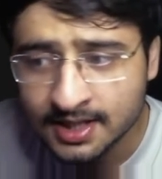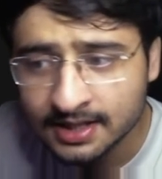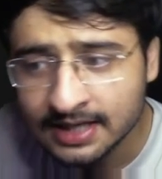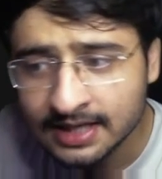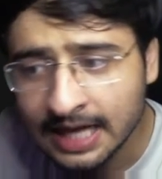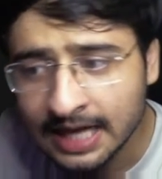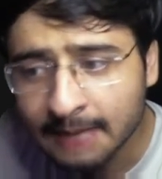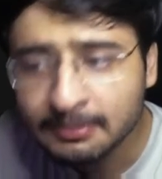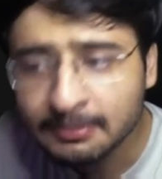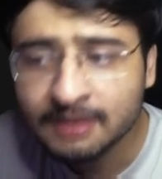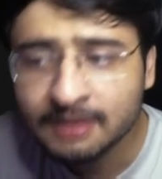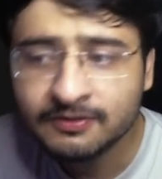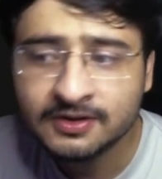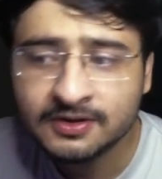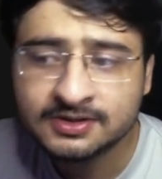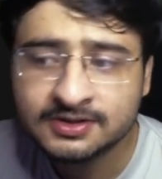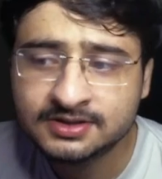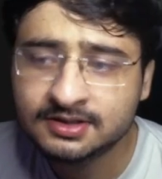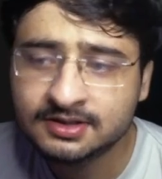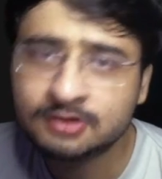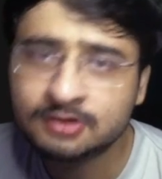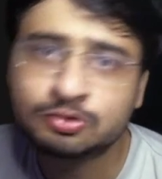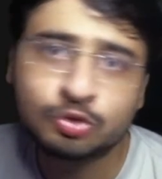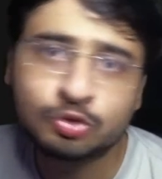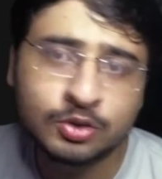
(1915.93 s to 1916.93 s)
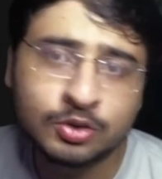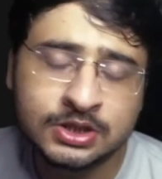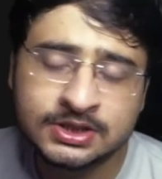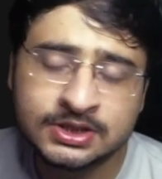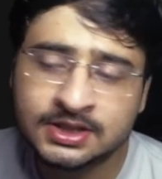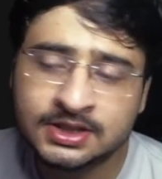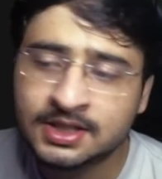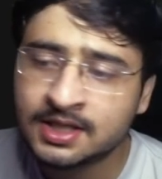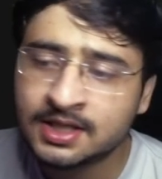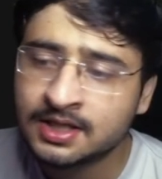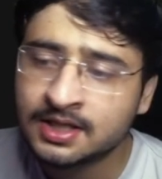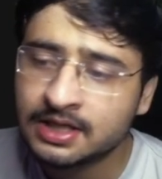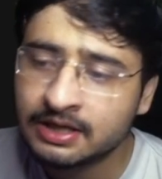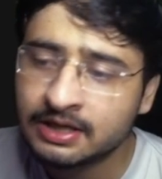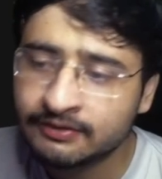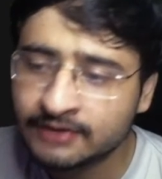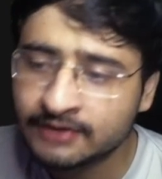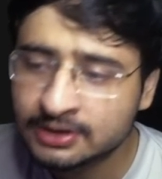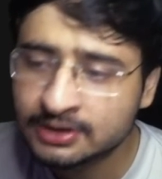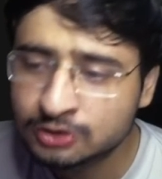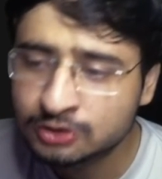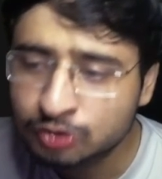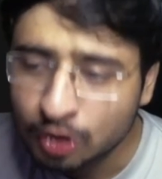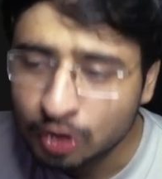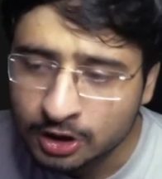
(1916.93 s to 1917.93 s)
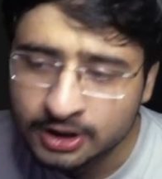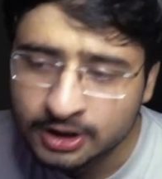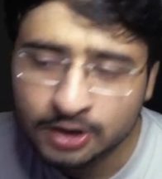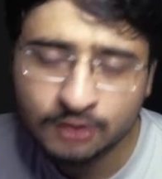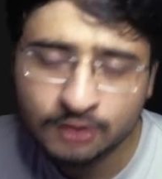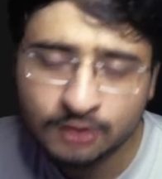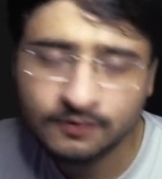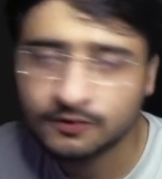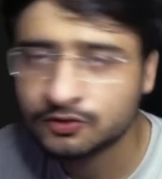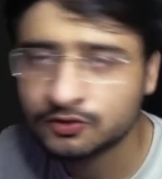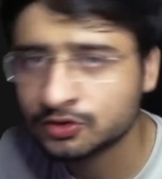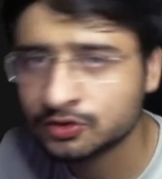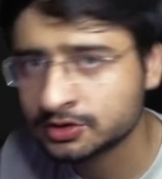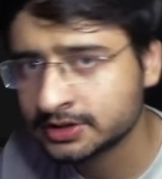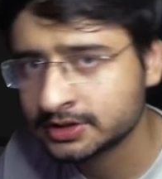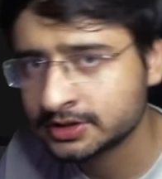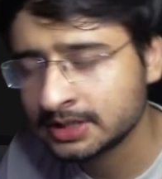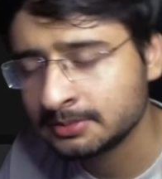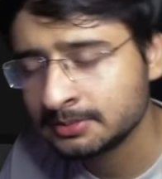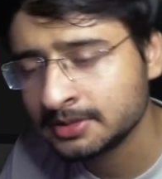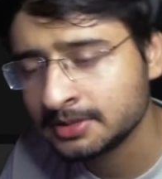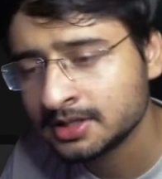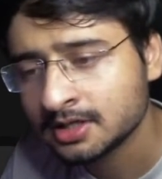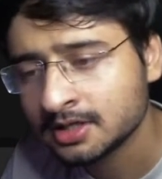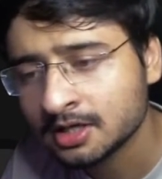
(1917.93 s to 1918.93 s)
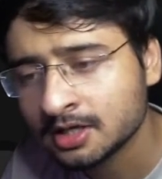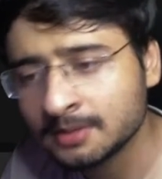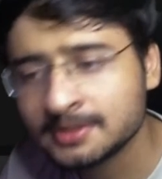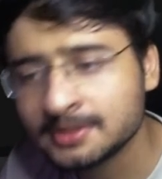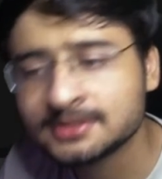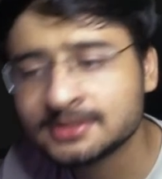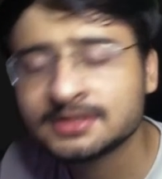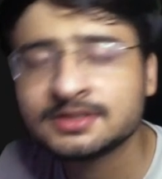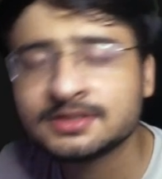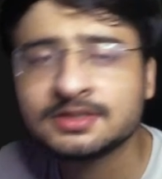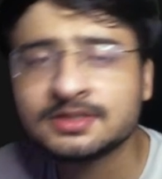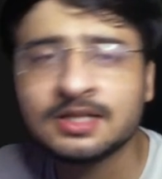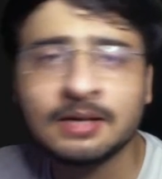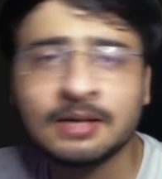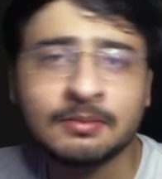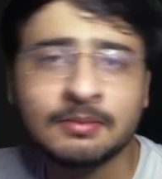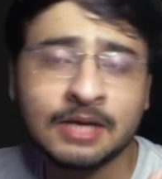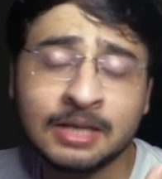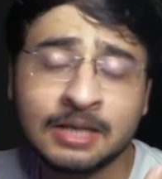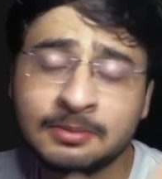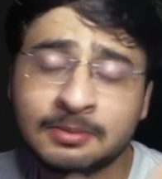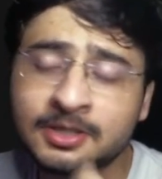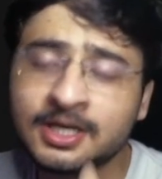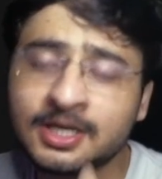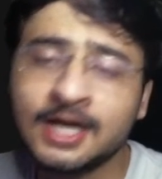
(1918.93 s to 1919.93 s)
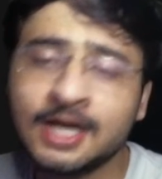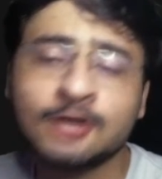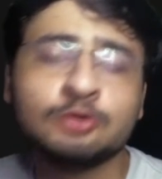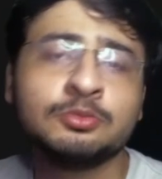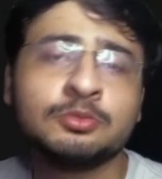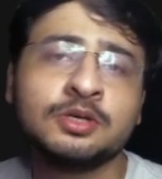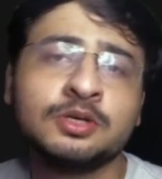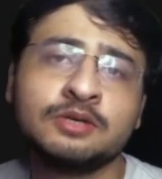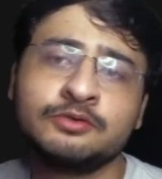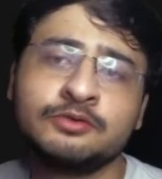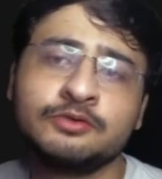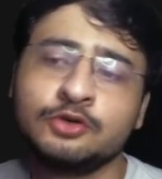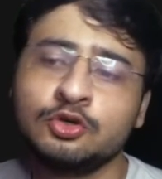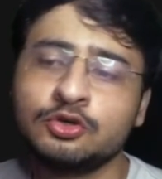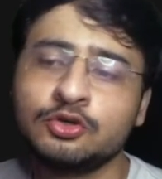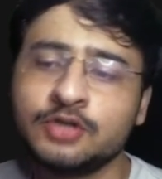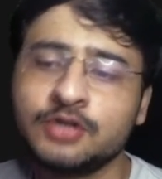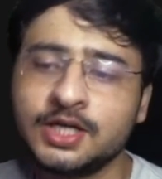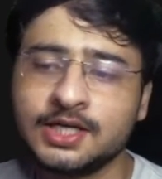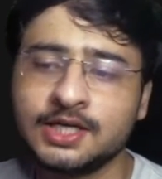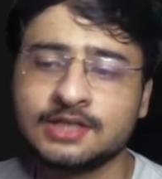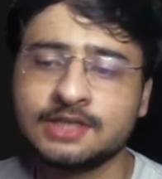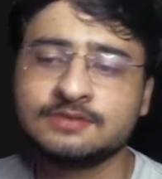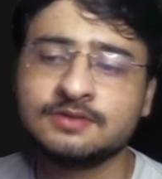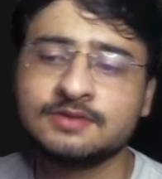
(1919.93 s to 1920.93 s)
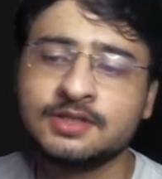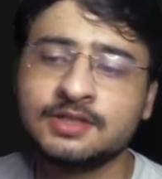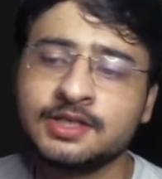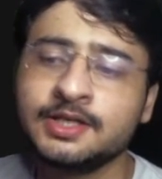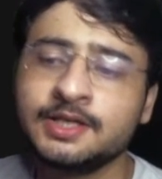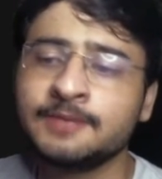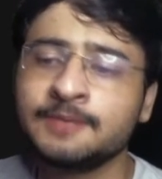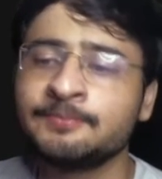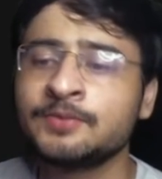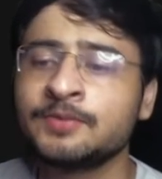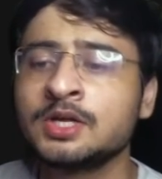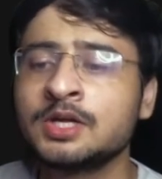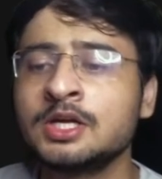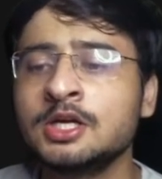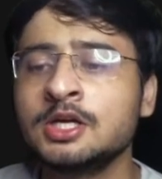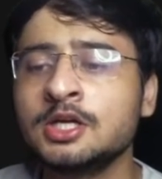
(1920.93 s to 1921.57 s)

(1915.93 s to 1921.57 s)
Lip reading: Lambda functions are so easy. If it is not clear, of course tell me in the comment section. I'll be glad to make a video on that as well. Okay.